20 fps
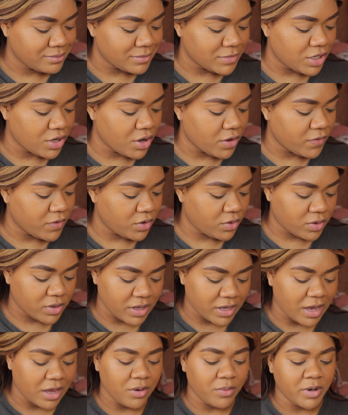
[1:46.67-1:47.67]
you know, if you're
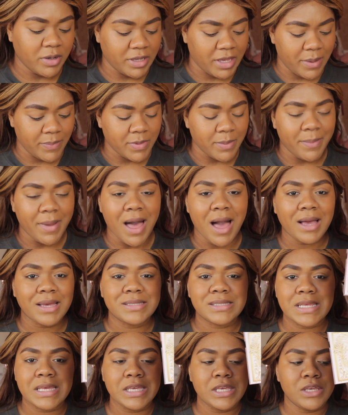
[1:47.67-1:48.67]
like, I don't want to keep the
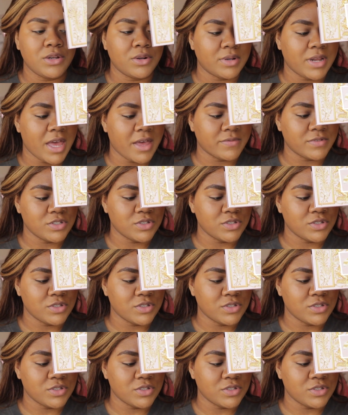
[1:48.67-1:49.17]
box, you don't have